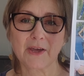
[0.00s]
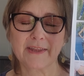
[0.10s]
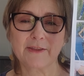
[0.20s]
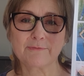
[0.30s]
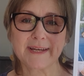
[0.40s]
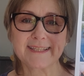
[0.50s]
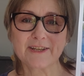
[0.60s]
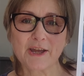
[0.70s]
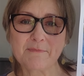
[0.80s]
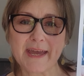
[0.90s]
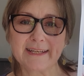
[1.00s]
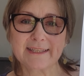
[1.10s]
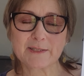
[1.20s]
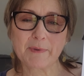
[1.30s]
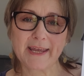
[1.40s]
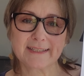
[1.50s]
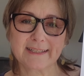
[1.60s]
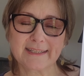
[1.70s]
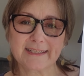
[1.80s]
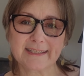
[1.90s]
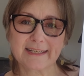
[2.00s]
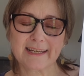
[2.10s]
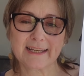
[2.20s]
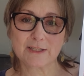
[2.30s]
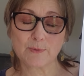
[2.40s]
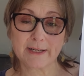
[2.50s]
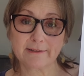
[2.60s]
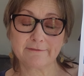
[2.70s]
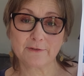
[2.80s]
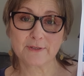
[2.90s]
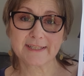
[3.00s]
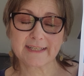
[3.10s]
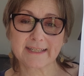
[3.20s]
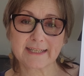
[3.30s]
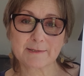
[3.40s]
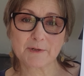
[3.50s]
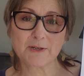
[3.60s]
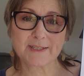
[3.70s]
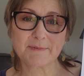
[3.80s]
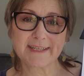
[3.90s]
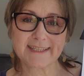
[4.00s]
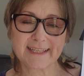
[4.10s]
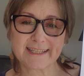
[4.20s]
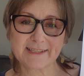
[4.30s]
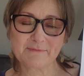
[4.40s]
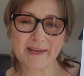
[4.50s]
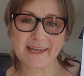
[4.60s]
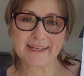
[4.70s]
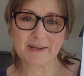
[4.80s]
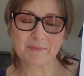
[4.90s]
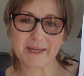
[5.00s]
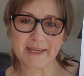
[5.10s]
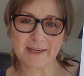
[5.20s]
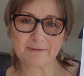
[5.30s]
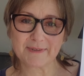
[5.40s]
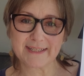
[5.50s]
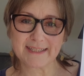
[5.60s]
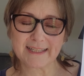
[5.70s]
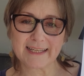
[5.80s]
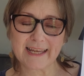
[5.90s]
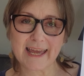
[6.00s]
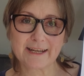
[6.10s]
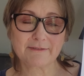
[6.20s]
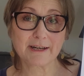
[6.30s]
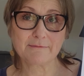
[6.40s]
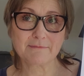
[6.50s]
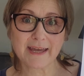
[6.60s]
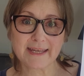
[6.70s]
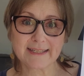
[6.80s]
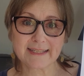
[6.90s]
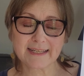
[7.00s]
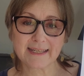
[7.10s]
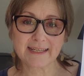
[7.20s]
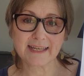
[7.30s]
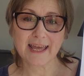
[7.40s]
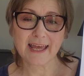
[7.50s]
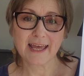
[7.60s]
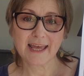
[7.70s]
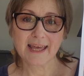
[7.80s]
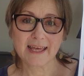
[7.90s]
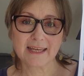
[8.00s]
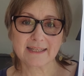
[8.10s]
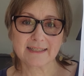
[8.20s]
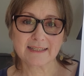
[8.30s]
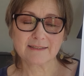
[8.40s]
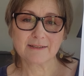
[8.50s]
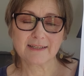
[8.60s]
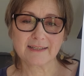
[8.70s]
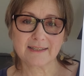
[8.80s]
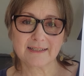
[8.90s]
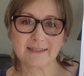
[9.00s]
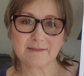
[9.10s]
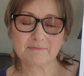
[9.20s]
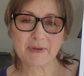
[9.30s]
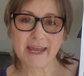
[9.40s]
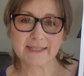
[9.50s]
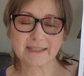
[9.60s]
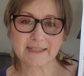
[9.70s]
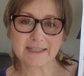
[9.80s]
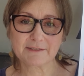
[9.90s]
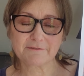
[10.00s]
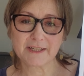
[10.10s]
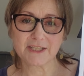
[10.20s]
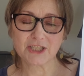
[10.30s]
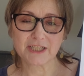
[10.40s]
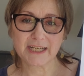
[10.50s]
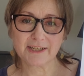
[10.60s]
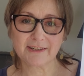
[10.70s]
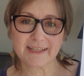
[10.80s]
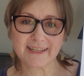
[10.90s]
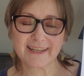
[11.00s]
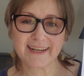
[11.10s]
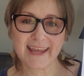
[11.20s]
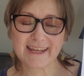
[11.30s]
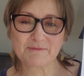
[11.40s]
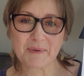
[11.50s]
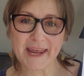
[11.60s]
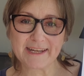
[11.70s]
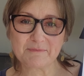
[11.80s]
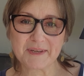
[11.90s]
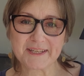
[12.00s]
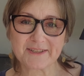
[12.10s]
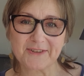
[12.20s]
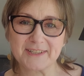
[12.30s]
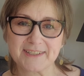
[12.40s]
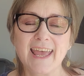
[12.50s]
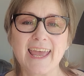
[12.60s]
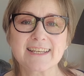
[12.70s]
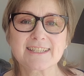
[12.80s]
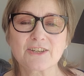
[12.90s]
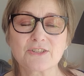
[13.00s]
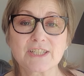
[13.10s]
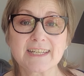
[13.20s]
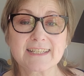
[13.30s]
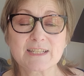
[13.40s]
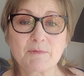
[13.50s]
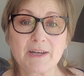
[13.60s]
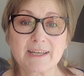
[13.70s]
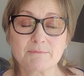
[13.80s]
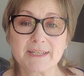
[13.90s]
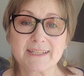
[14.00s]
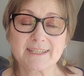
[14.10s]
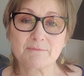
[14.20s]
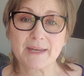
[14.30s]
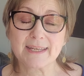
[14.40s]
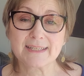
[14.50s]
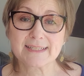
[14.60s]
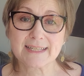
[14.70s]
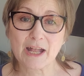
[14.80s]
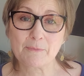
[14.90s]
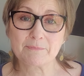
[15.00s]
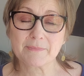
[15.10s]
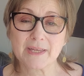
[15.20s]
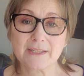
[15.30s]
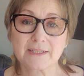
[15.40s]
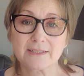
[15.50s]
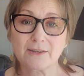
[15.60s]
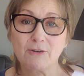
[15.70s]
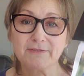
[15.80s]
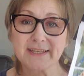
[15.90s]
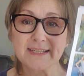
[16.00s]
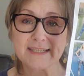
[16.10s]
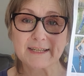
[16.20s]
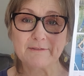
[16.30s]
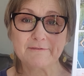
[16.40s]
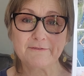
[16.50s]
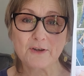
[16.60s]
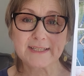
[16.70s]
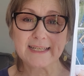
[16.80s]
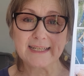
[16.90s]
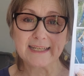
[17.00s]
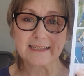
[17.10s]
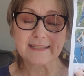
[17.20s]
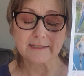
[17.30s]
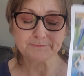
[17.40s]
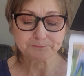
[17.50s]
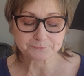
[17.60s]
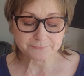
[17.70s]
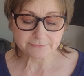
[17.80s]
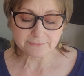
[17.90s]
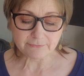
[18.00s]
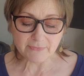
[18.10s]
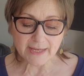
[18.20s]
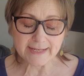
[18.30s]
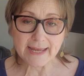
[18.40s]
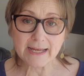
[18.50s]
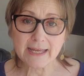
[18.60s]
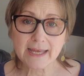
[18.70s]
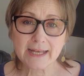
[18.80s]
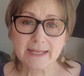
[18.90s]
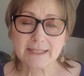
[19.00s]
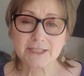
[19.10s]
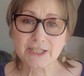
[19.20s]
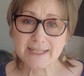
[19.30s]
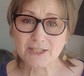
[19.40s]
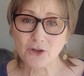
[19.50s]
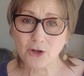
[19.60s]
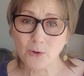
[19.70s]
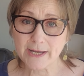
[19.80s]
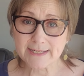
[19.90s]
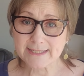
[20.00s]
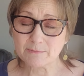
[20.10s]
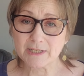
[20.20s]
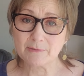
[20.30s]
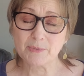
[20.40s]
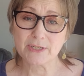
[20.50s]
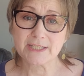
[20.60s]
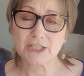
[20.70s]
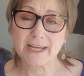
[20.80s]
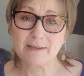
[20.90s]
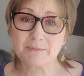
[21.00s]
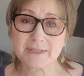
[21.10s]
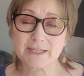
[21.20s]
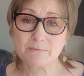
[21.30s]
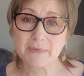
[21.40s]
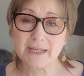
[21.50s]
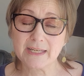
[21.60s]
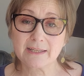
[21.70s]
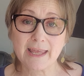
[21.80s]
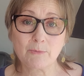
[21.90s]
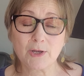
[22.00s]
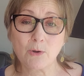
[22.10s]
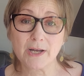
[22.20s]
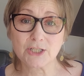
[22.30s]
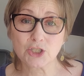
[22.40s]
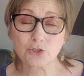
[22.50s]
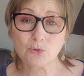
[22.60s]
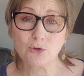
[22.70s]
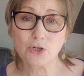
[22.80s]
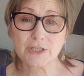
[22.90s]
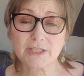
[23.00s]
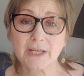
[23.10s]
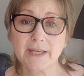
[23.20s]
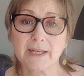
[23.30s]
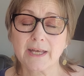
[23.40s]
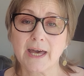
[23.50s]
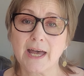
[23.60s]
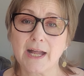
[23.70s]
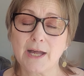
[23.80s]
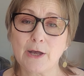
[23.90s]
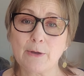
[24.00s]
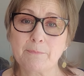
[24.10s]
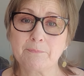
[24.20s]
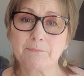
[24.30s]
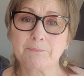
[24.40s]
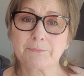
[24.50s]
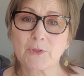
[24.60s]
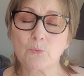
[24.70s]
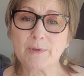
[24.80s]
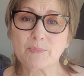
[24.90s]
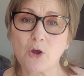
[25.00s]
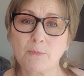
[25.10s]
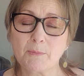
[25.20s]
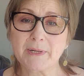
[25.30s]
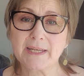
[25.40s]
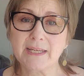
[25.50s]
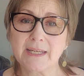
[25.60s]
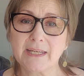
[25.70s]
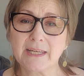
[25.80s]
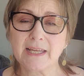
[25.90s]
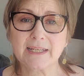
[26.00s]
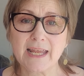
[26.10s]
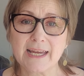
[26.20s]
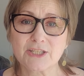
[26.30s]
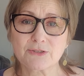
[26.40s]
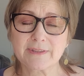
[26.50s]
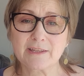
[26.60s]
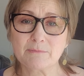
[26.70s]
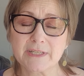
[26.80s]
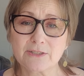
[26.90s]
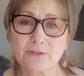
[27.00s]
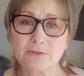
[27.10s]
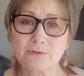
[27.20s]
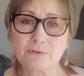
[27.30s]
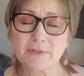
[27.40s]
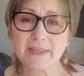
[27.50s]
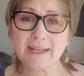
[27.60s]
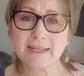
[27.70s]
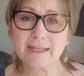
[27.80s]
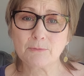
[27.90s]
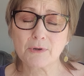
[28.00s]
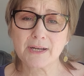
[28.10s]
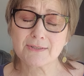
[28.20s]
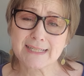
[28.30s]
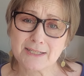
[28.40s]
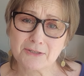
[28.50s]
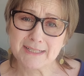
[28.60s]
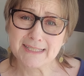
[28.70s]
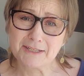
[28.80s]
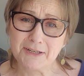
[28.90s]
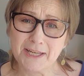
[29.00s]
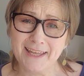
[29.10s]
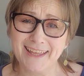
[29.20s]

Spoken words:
And the reason I made this pattern as one of the first things is because my sister made a pair recently out of an amazing patterned French terry. It had panda bears on it, and so she inspired me to make some of these Foxy legs. Now she's got quite a similar body shape to me in that we're quite short. We're probably larger in the middle than anywhere else. Sorry, Sarah.